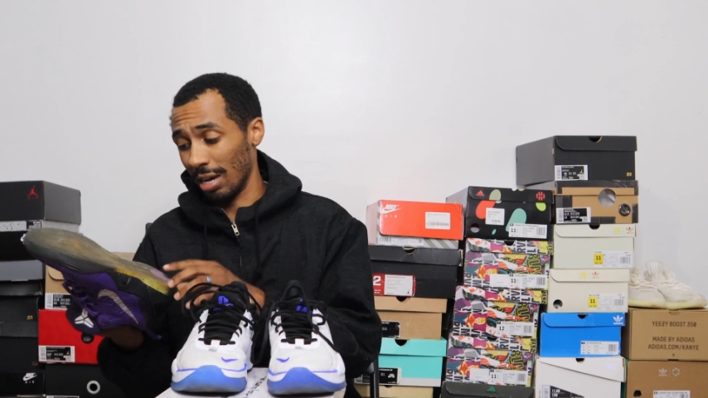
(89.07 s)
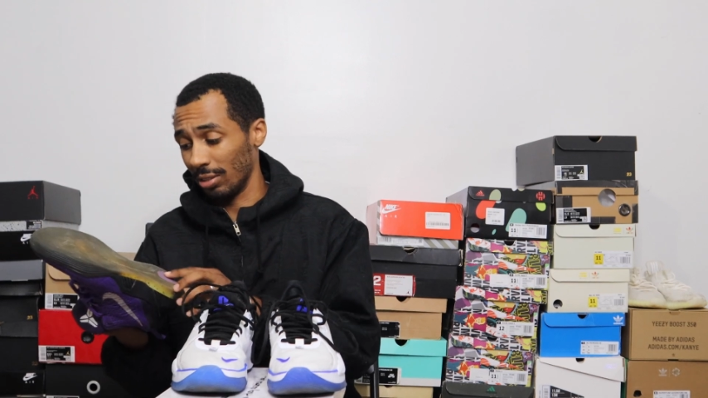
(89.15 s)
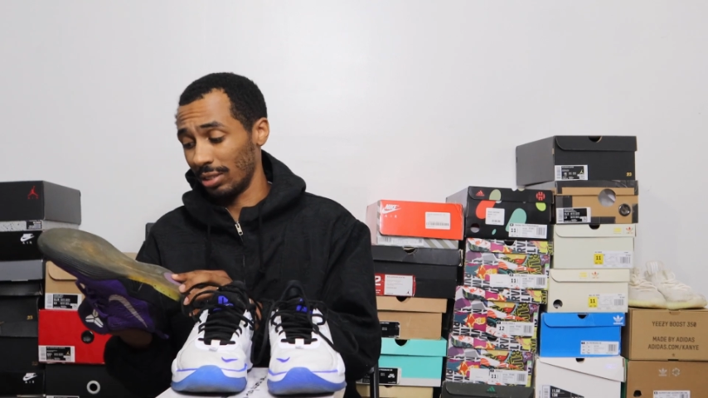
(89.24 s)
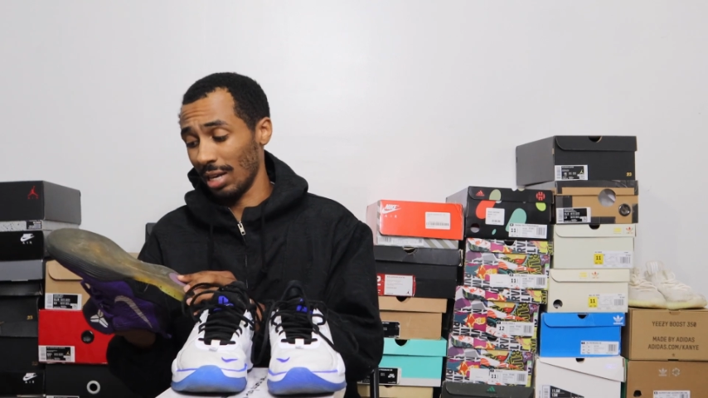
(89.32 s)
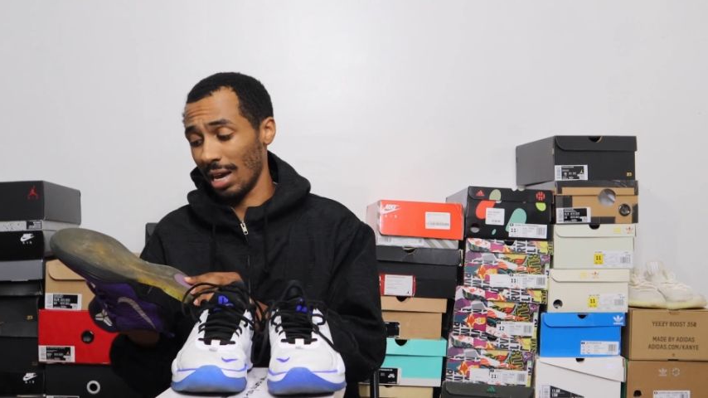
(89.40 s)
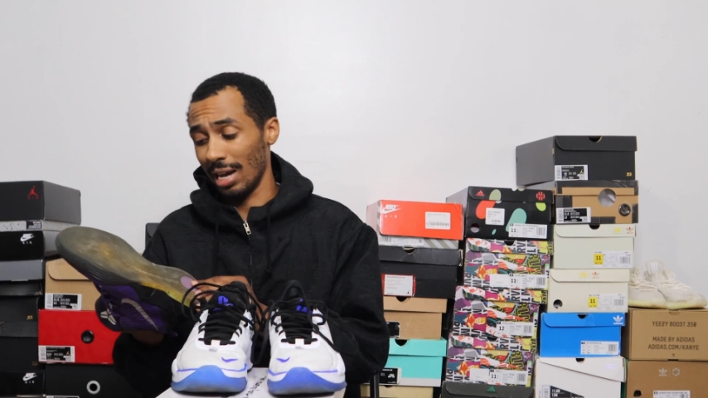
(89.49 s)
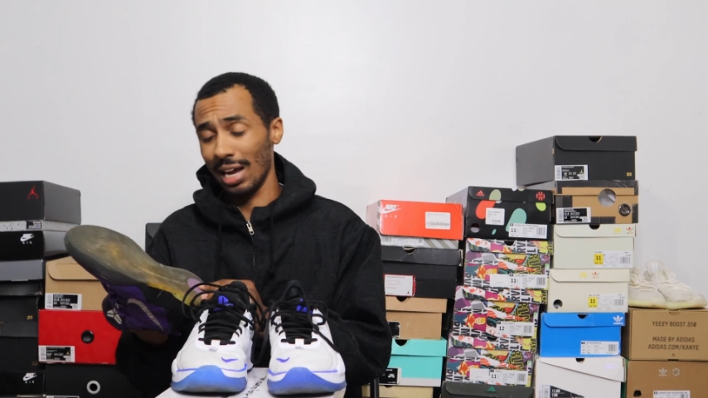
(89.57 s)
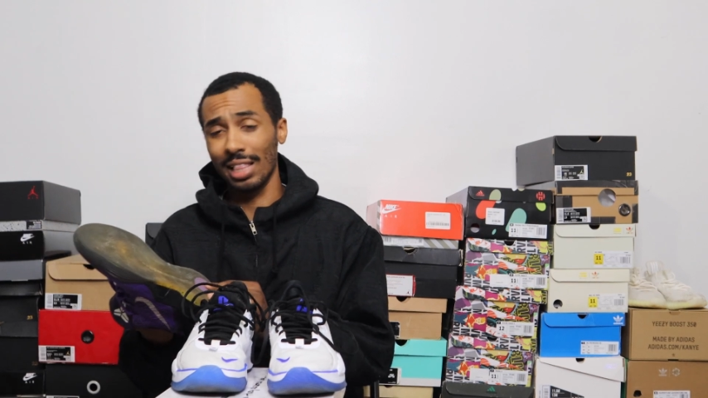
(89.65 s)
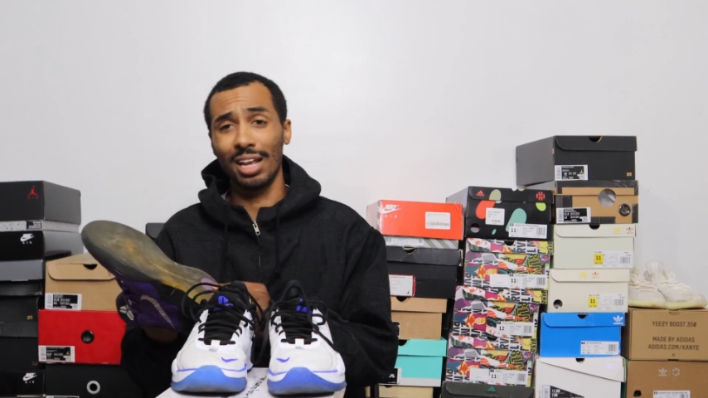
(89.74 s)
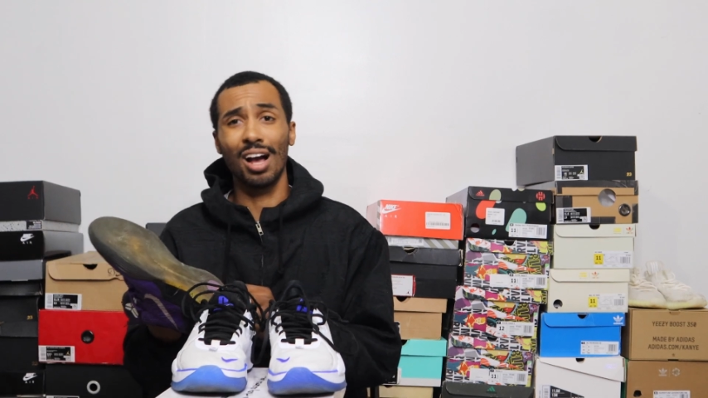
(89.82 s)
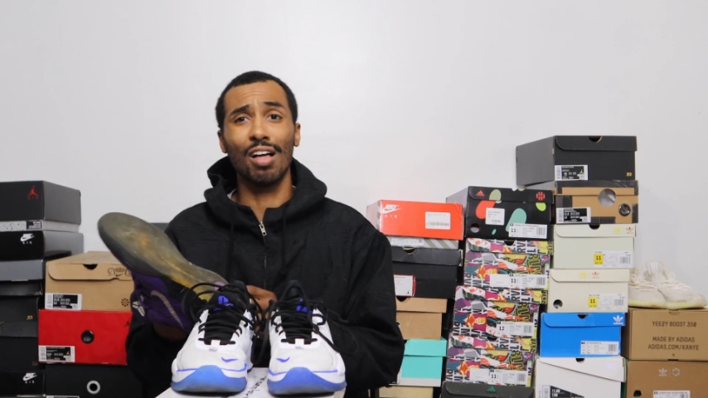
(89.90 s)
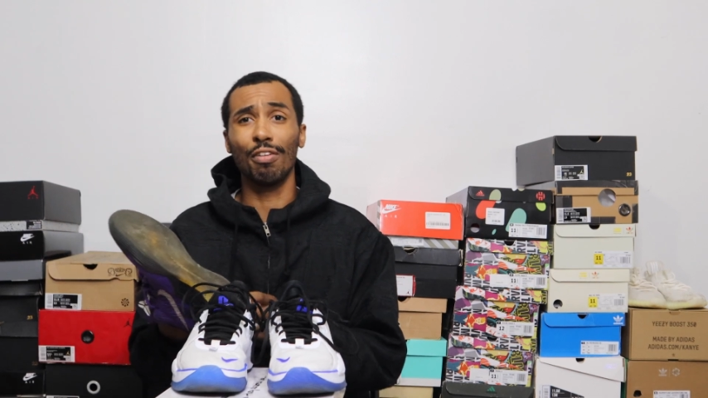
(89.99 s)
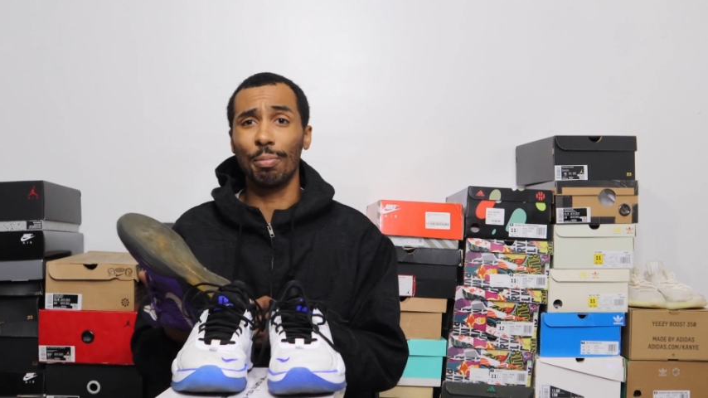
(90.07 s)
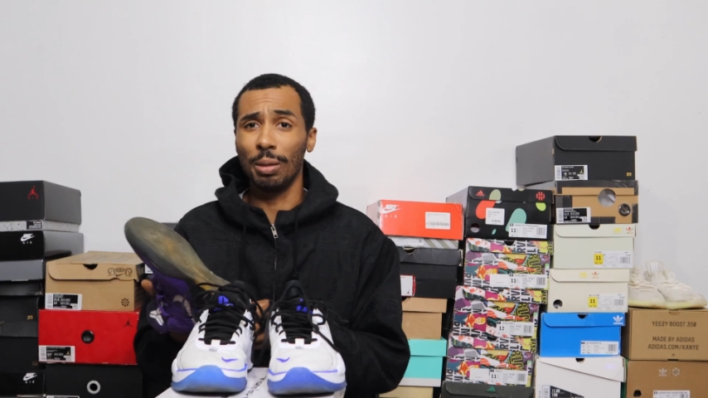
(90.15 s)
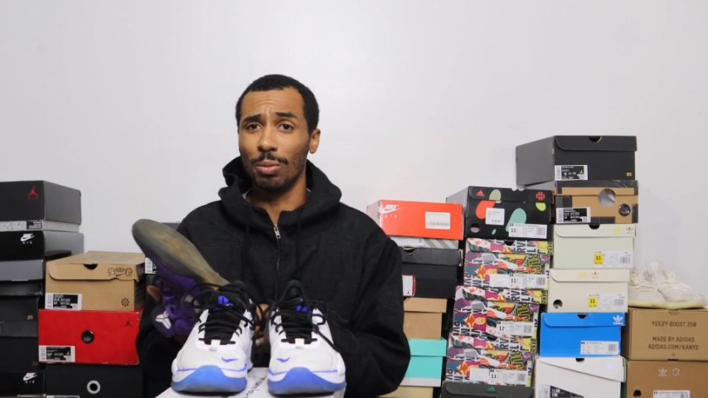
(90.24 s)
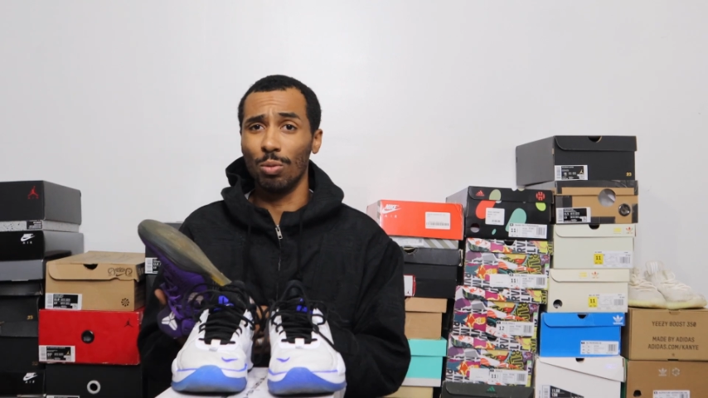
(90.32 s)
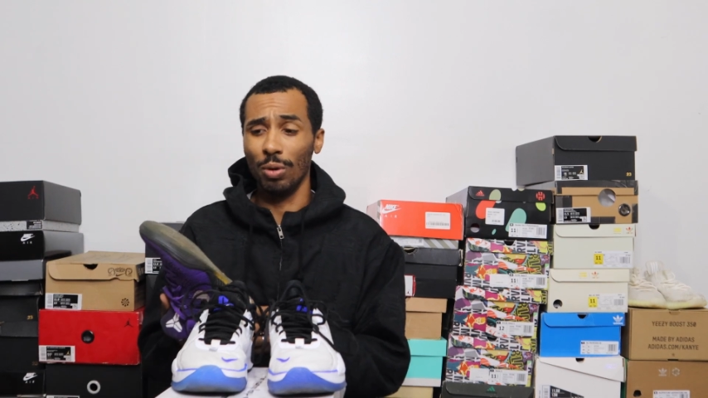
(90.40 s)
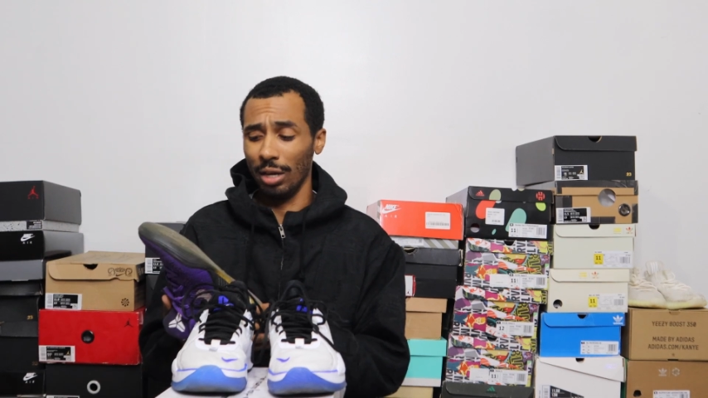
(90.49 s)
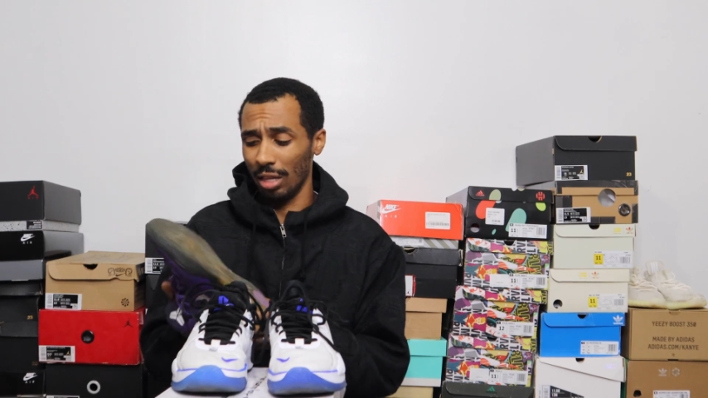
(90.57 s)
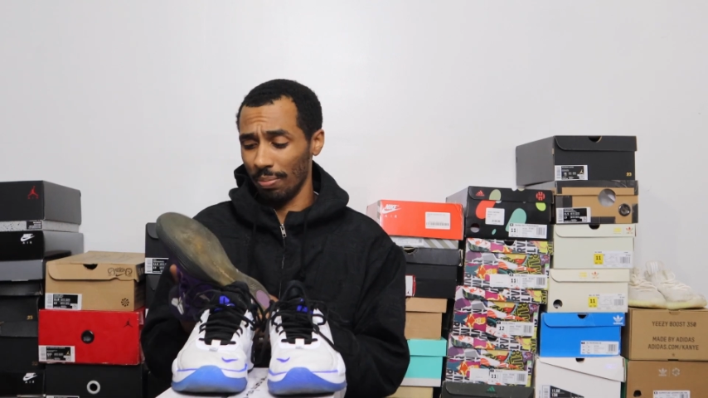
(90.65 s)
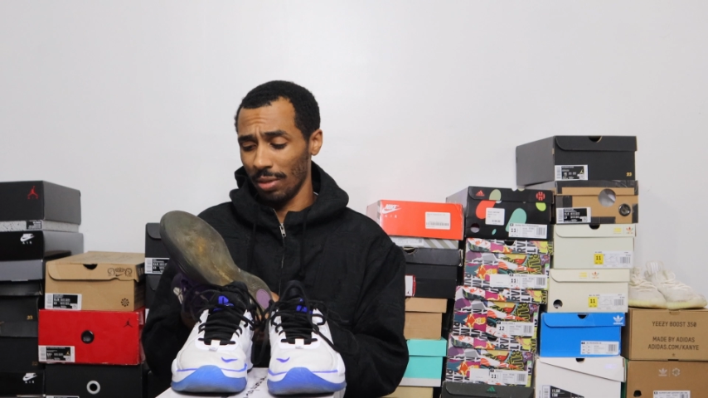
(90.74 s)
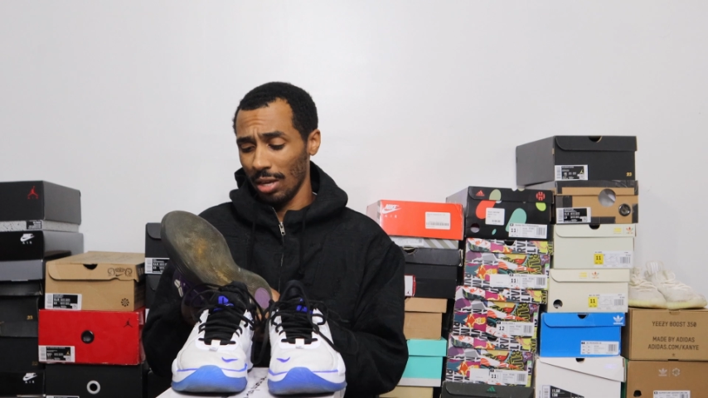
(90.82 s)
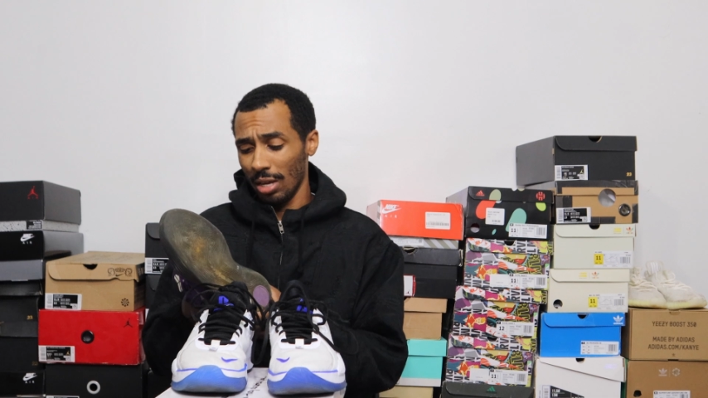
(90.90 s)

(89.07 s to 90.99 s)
outside, I let other people wear them.